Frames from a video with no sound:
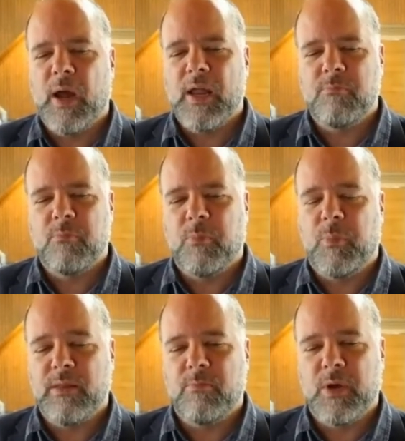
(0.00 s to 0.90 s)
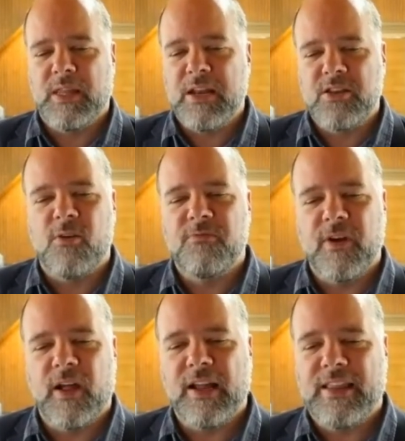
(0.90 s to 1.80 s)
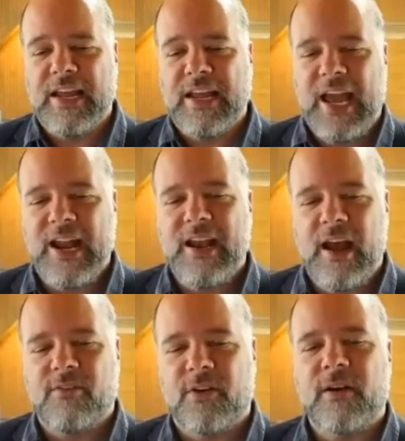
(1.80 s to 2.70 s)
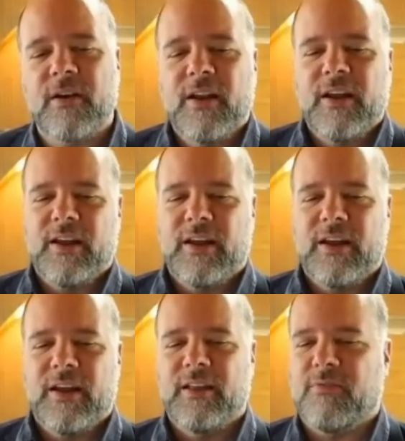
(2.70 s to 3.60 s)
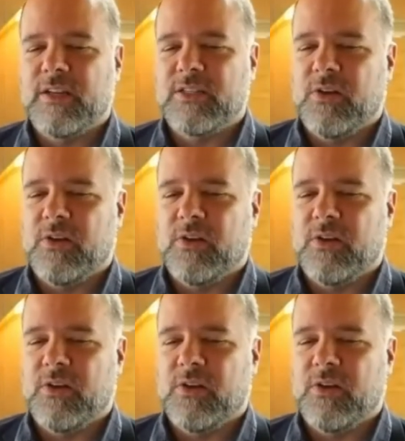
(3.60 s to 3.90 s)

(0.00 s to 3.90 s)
but they don't feel like they get it ever enough, and